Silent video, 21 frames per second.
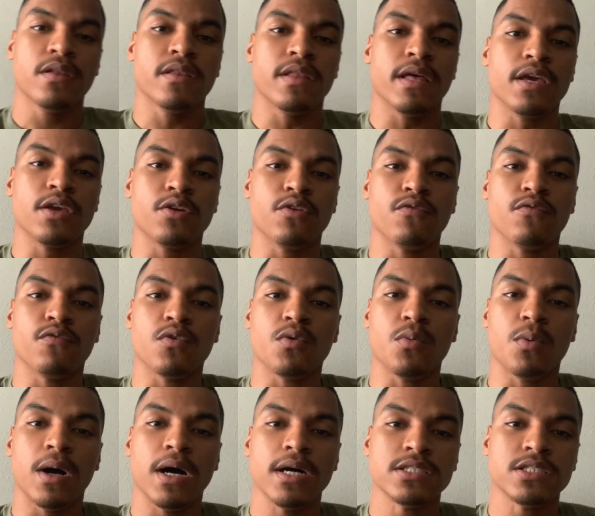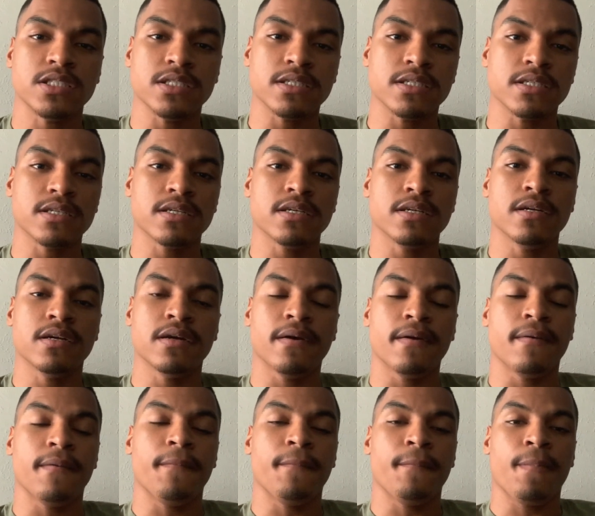Thank you for watching.
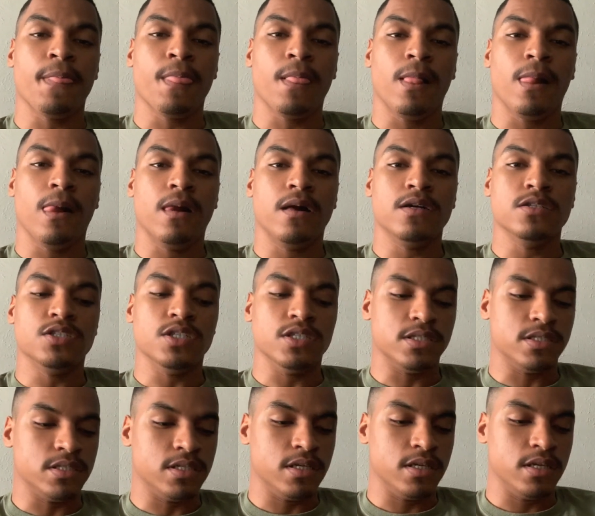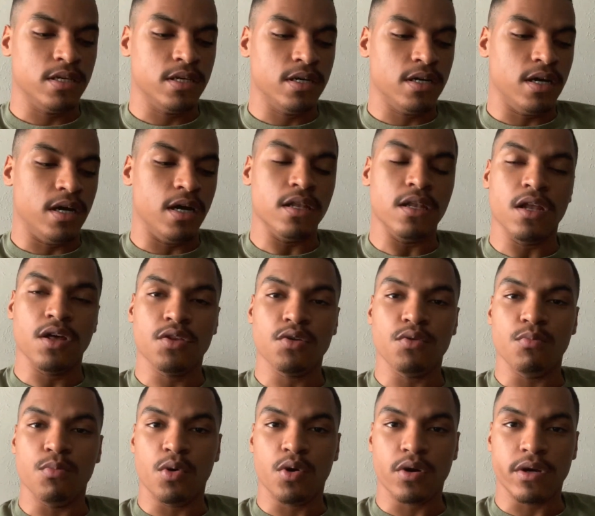Just
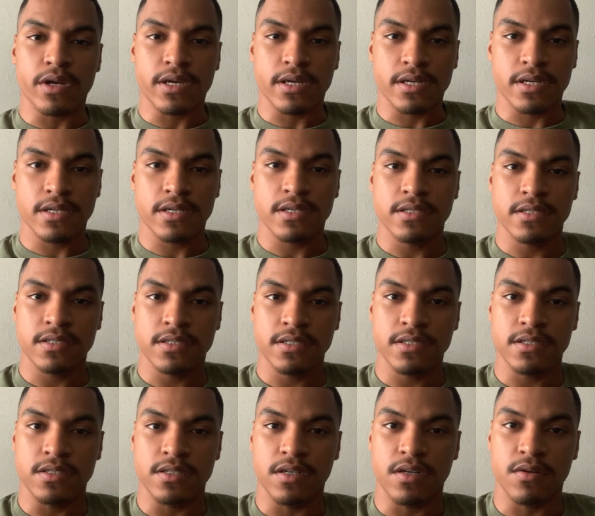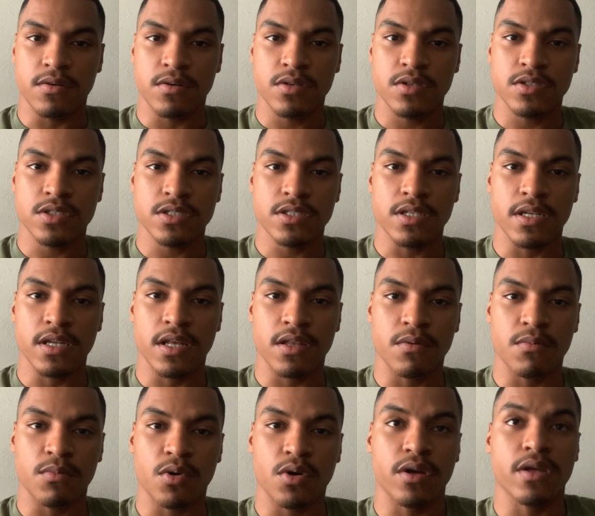another morning, you know, just
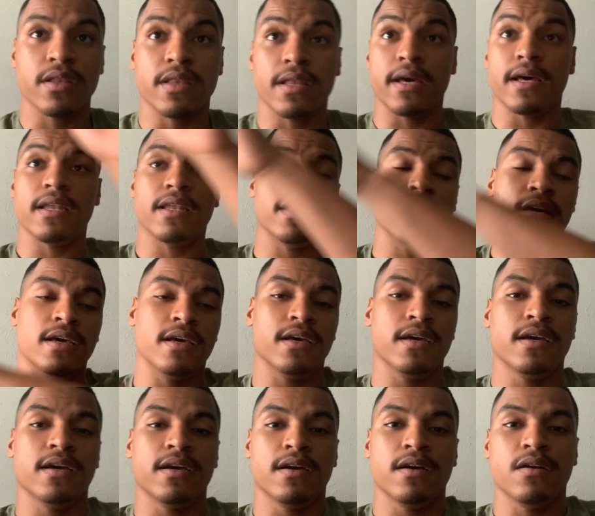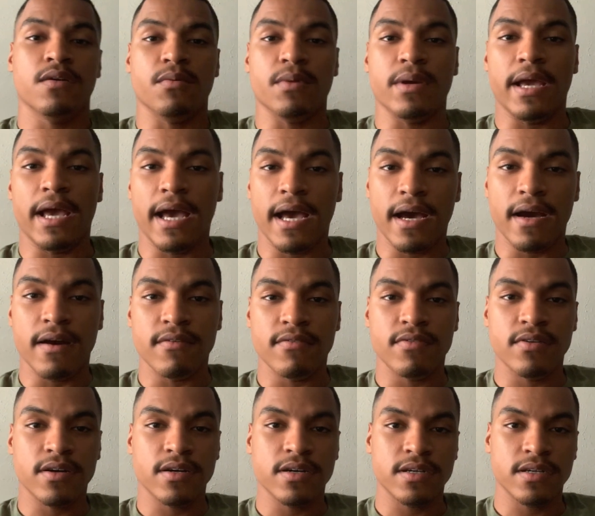another morning that we
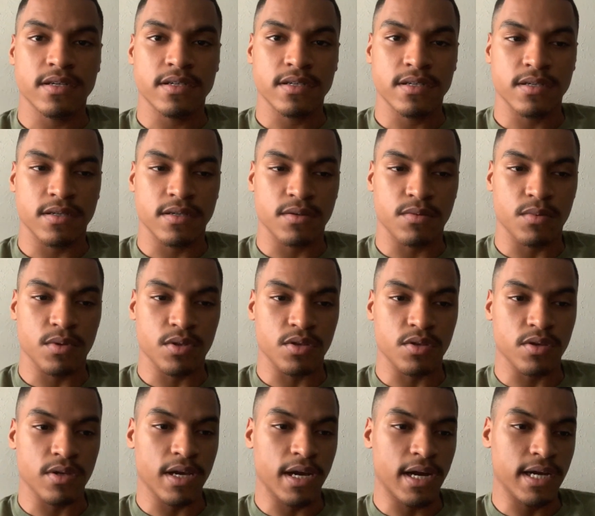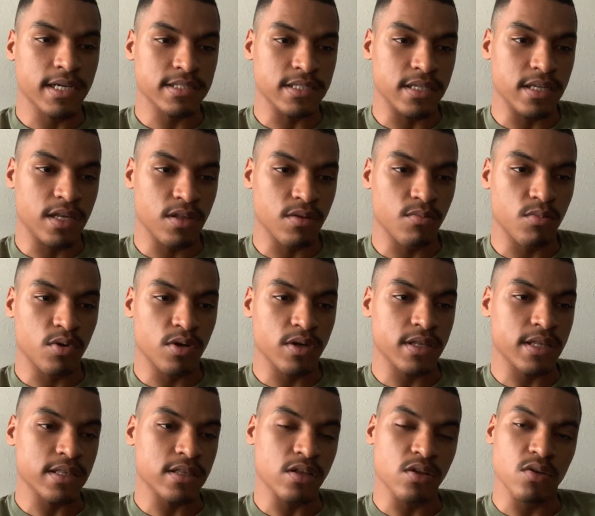have with you guys. Another morning
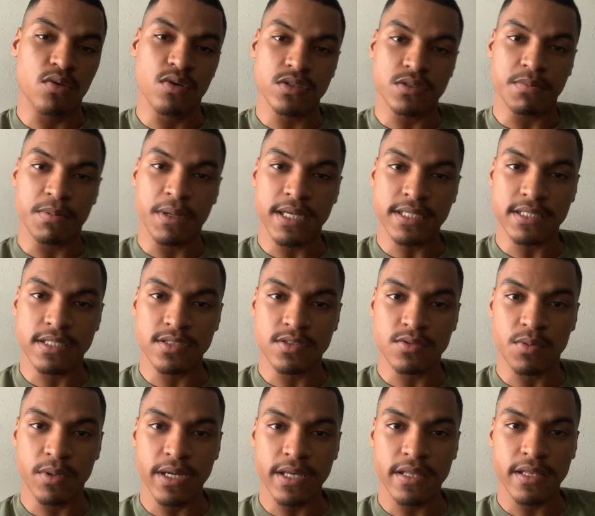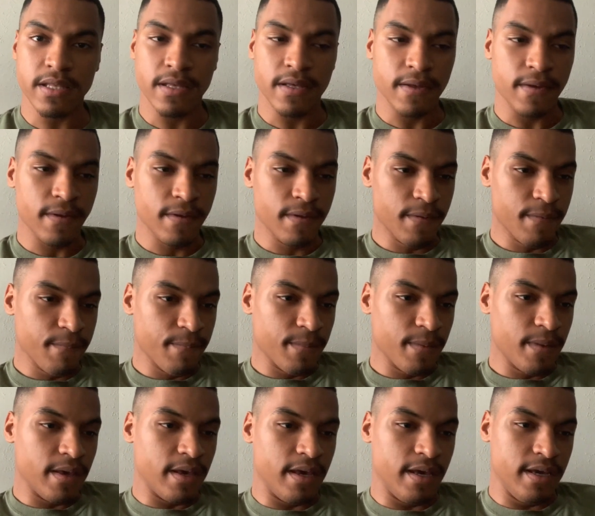that the Lord's blessed us with
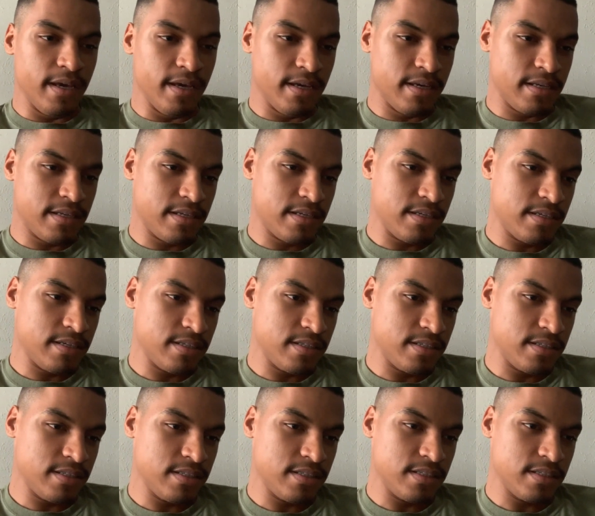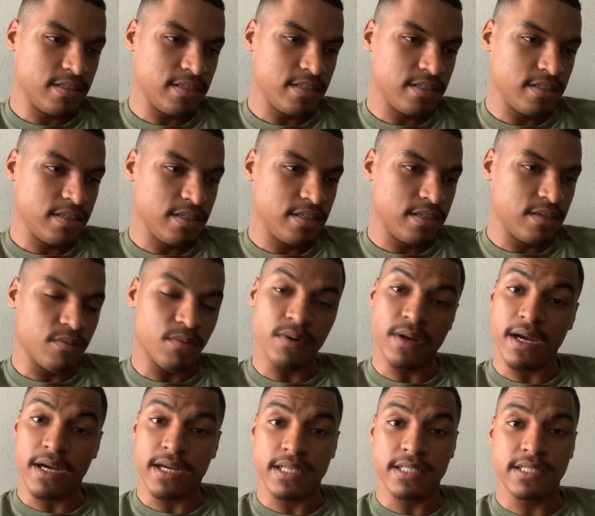and we're
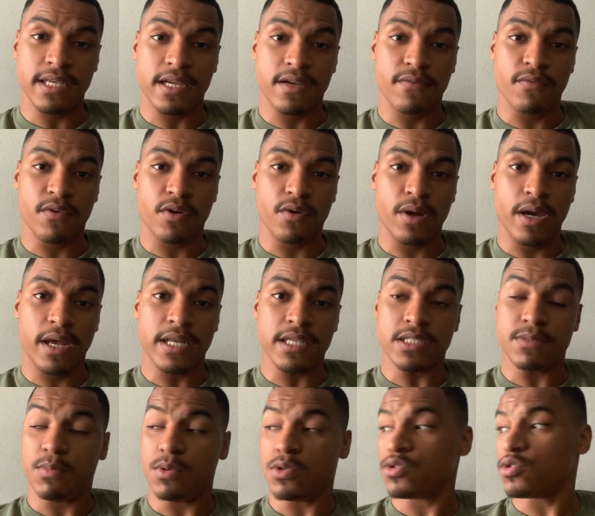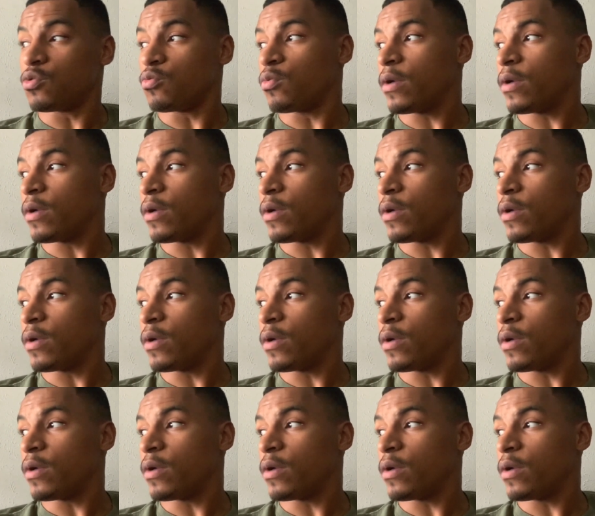not gonna take it for granted. It's supposed to